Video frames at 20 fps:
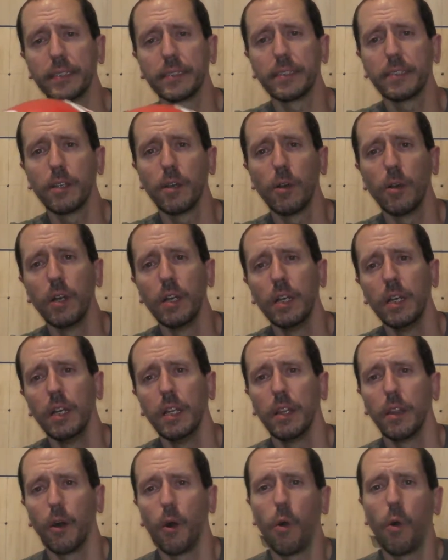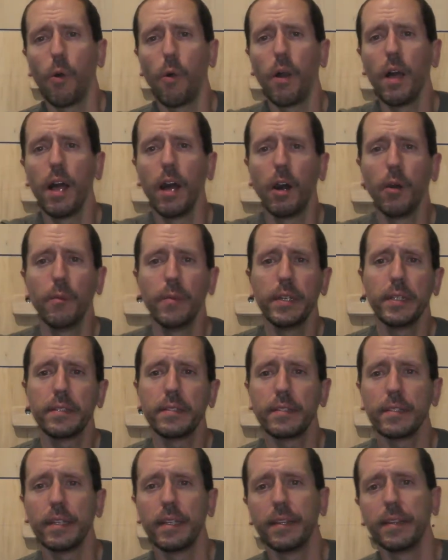So the whole helmet
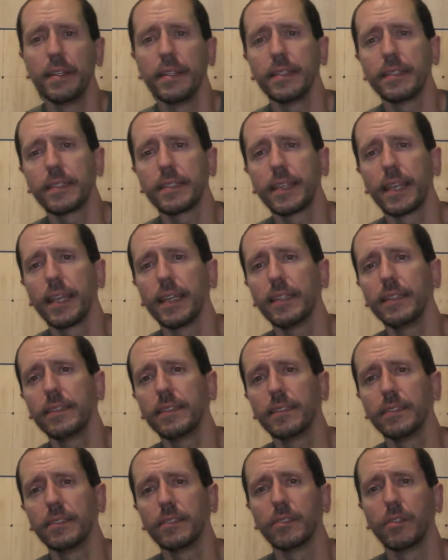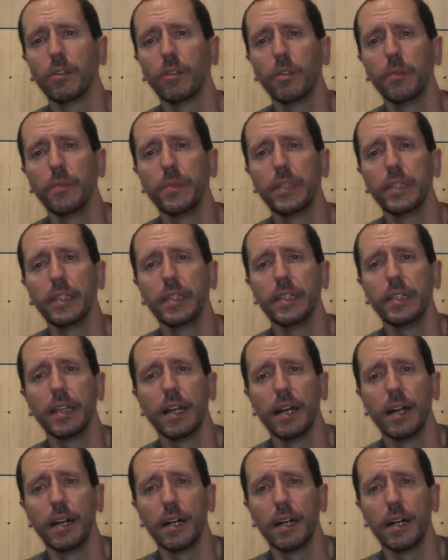in this case is going to be